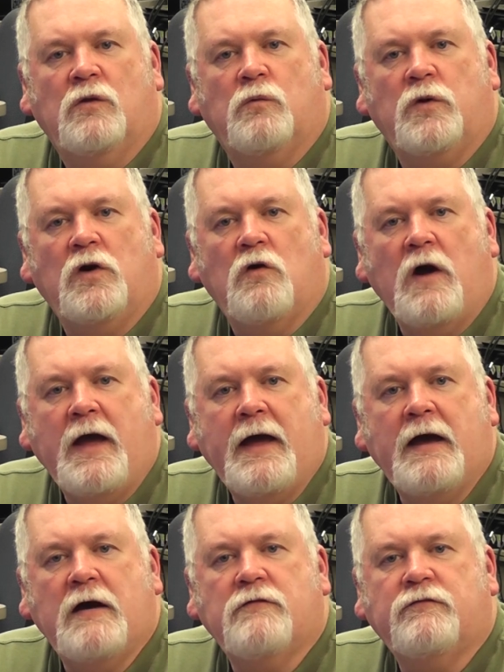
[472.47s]
We don't
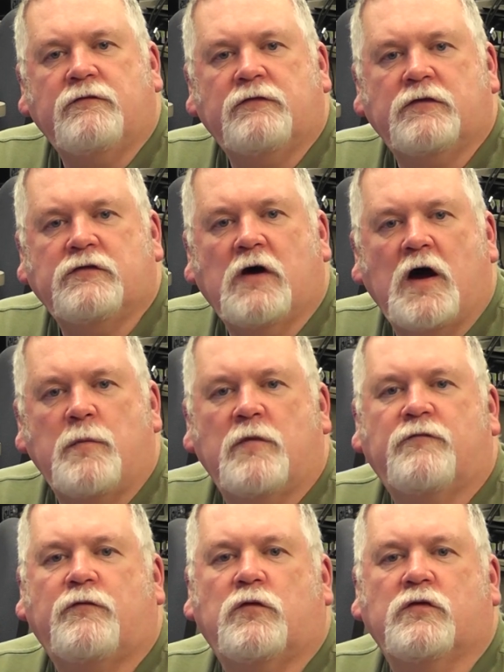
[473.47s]
have the time,
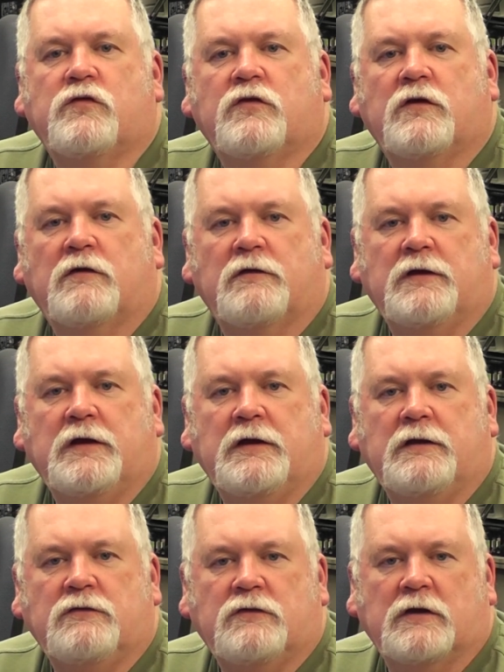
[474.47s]

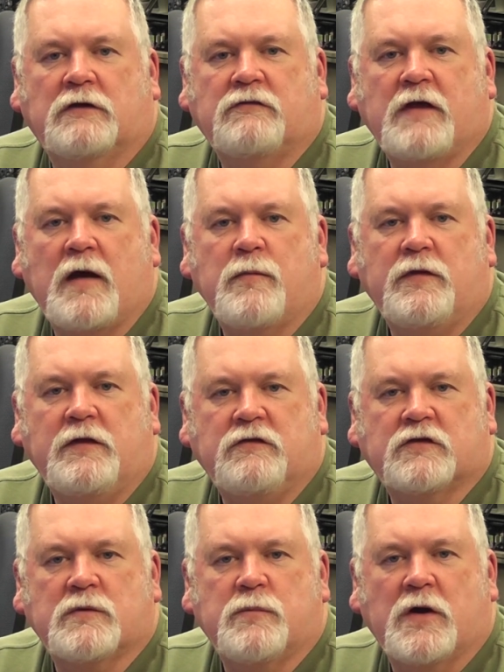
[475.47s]
unfortunately, to examine
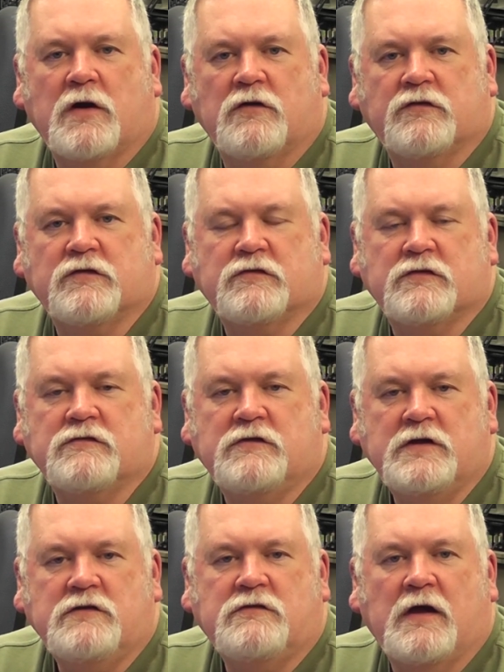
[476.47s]
these comparisons in
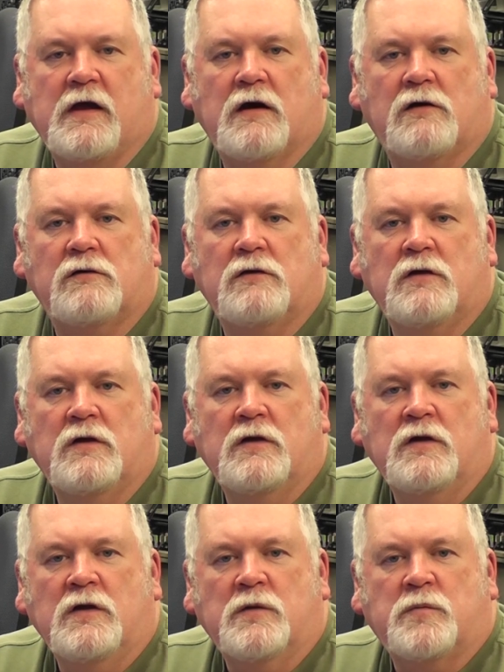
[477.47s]
detail,
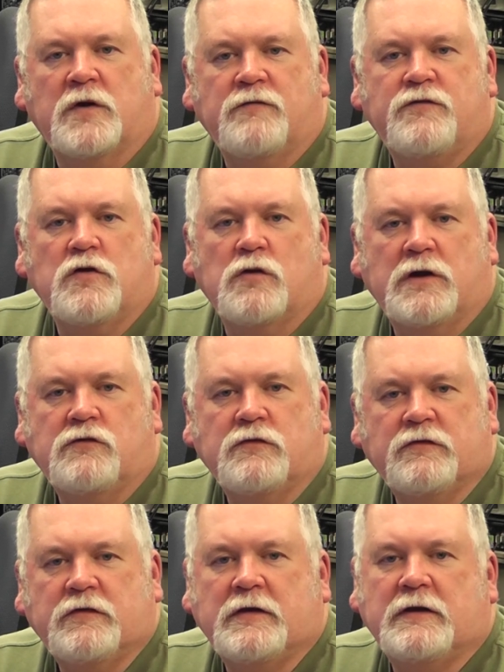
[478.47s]
but if you're
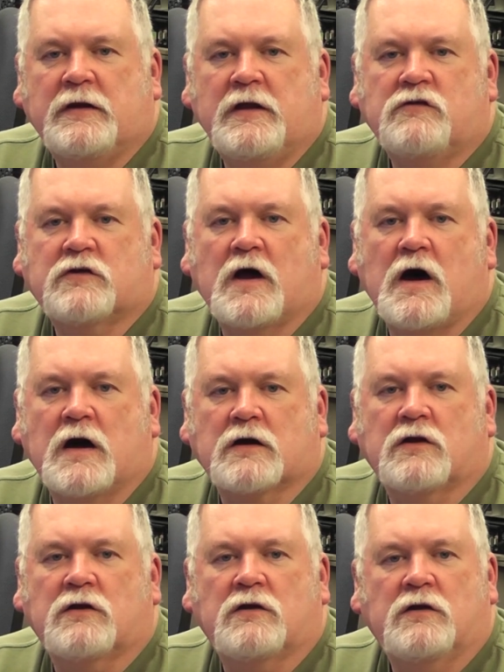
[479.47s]
interested in
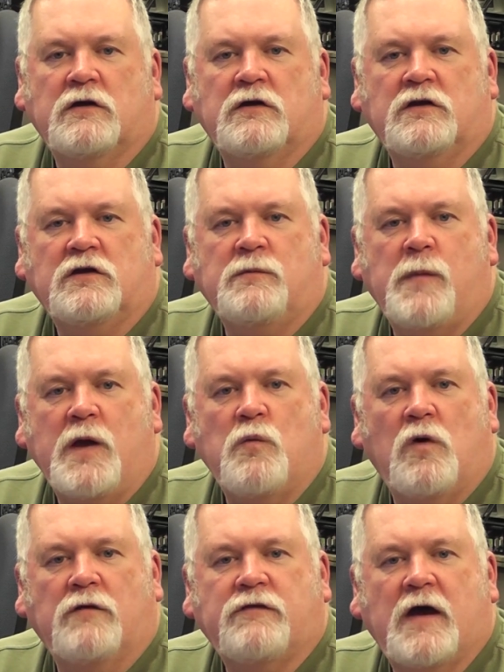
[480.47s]
Hitchcock, you may
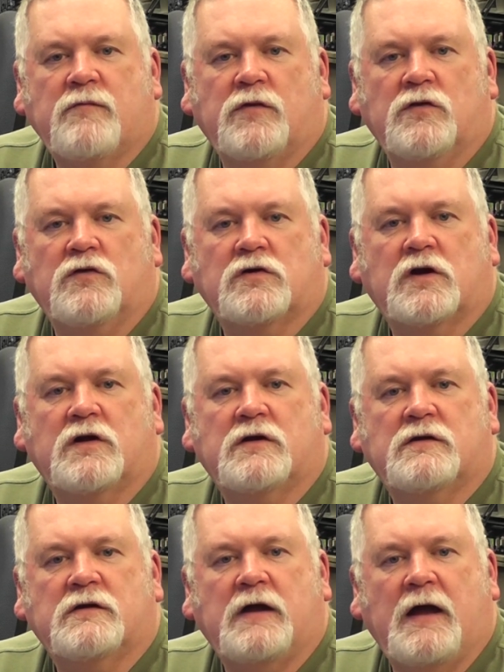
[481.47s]
want to have a look
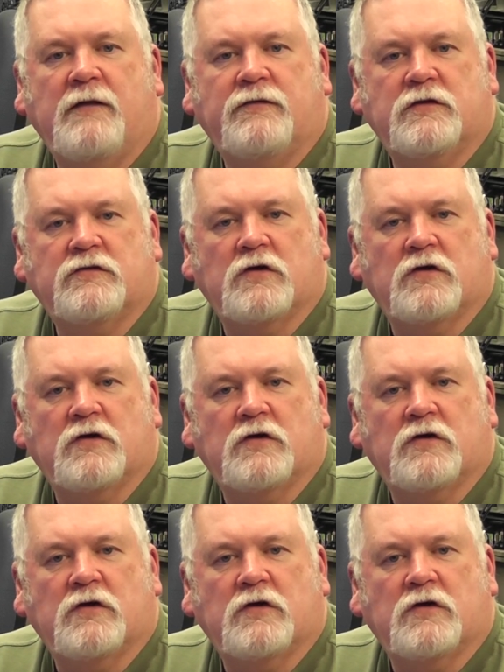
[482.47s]
at this